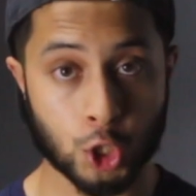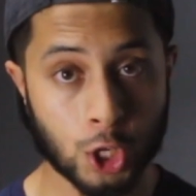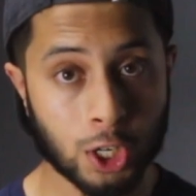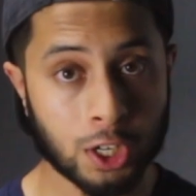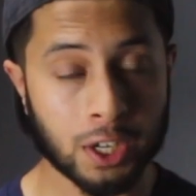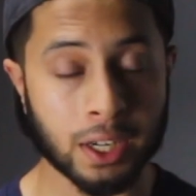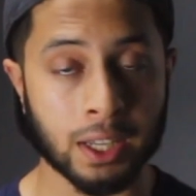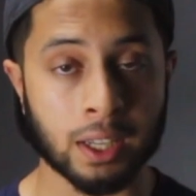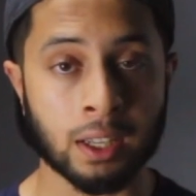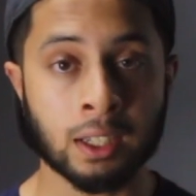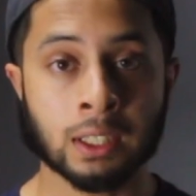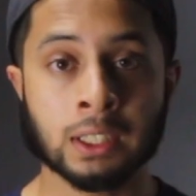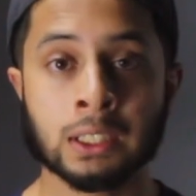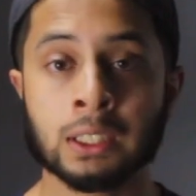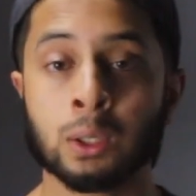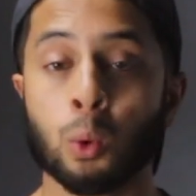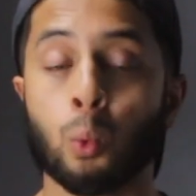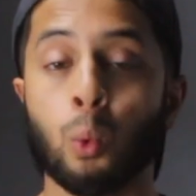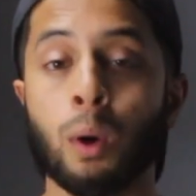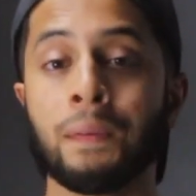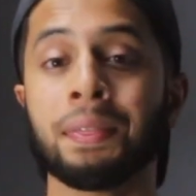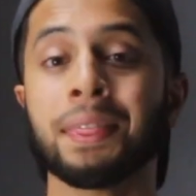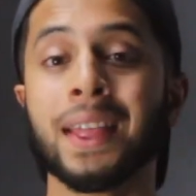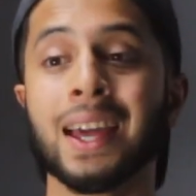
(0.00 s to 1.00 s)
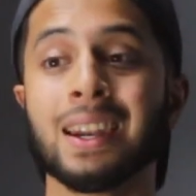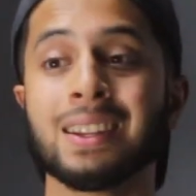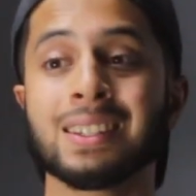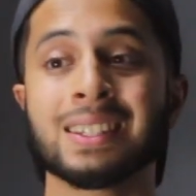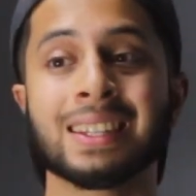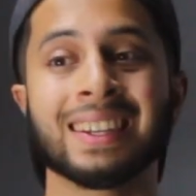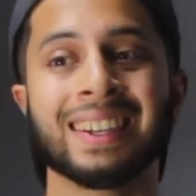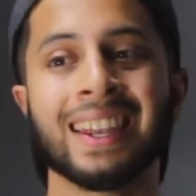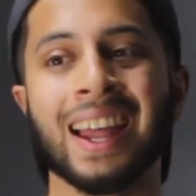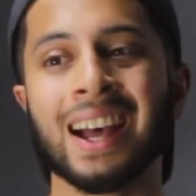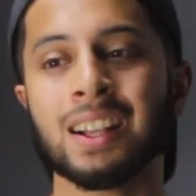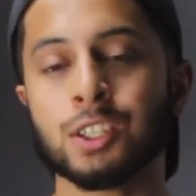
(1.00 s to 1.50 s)
journey, one that is
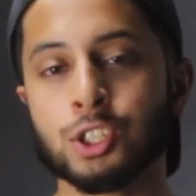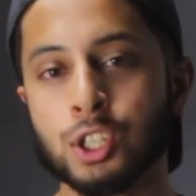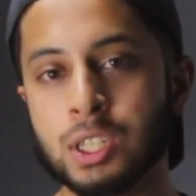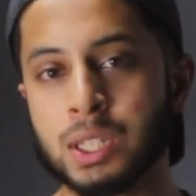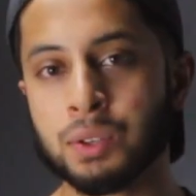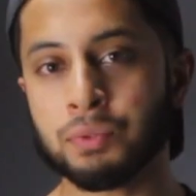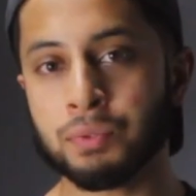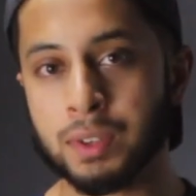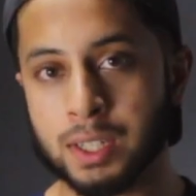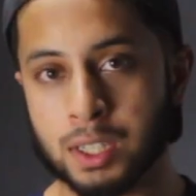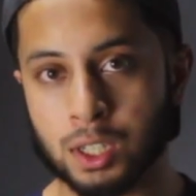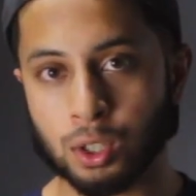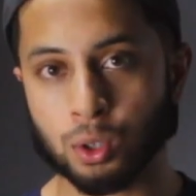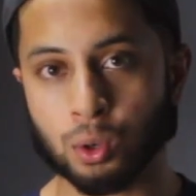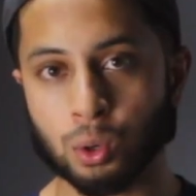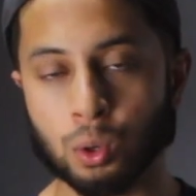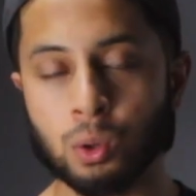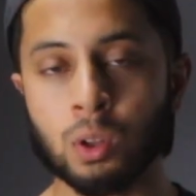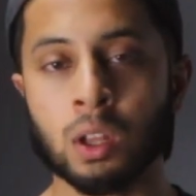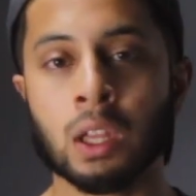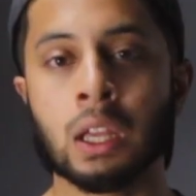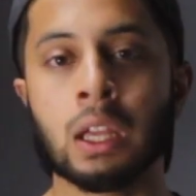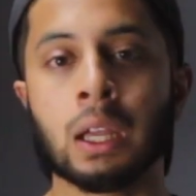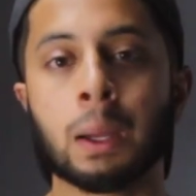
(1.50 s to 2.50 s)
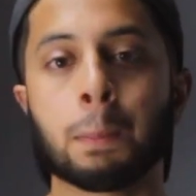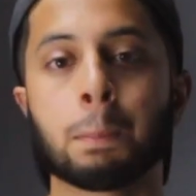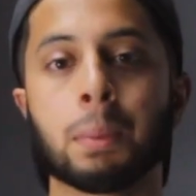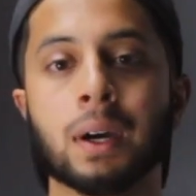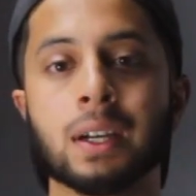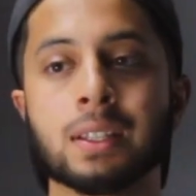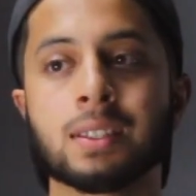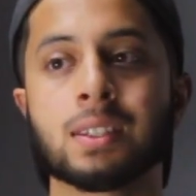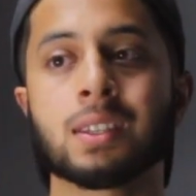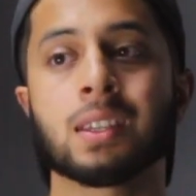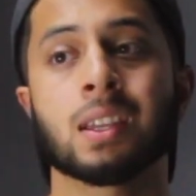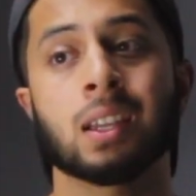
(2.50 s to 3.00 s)
not just physical,
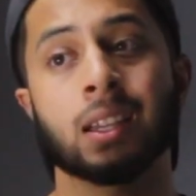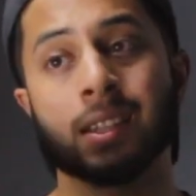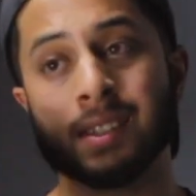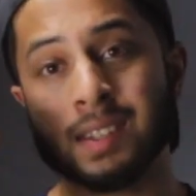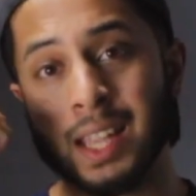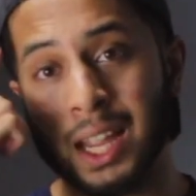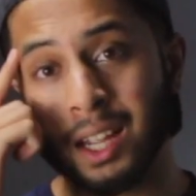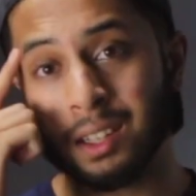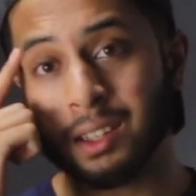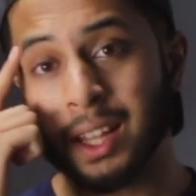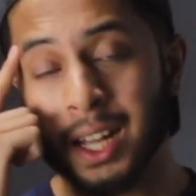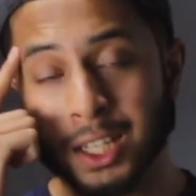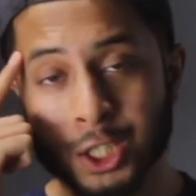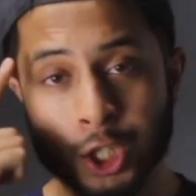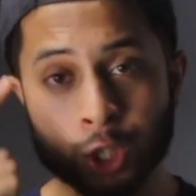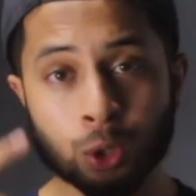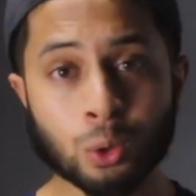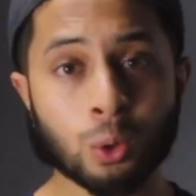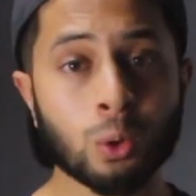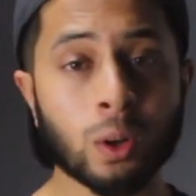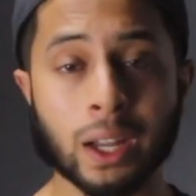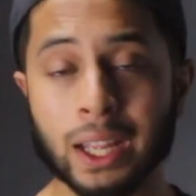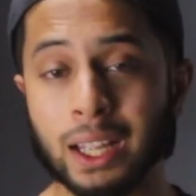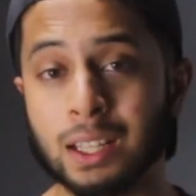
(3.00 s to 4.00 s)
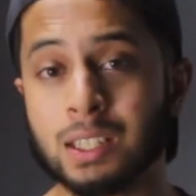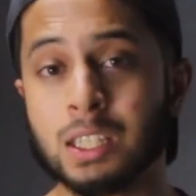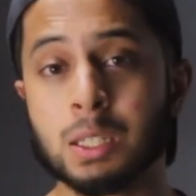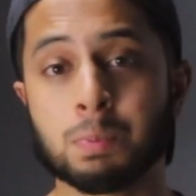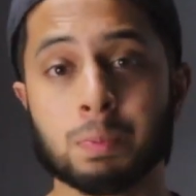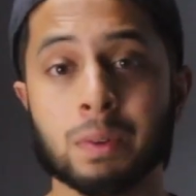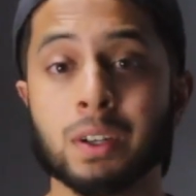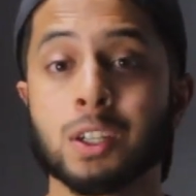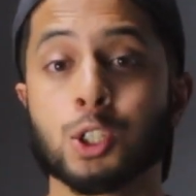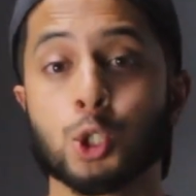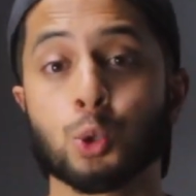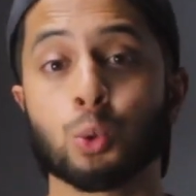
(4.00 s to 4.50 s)
but psychological and
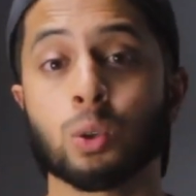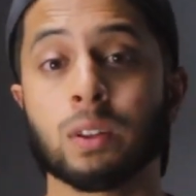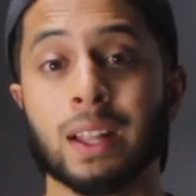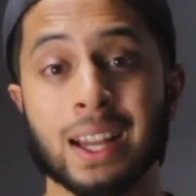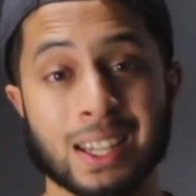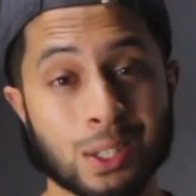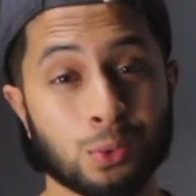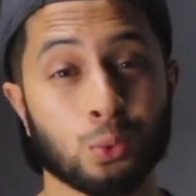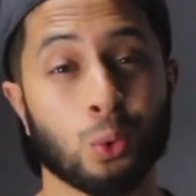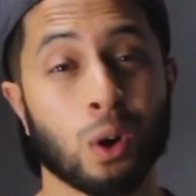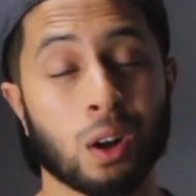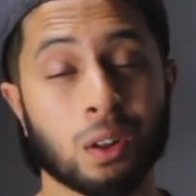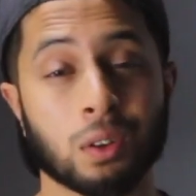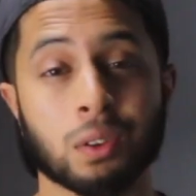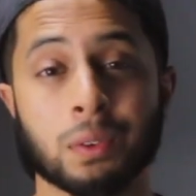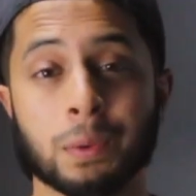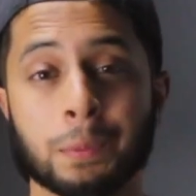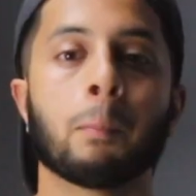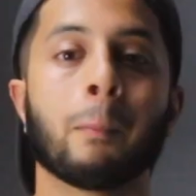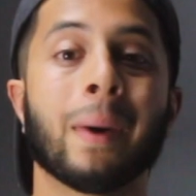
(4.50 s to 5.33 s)
spiritual as well.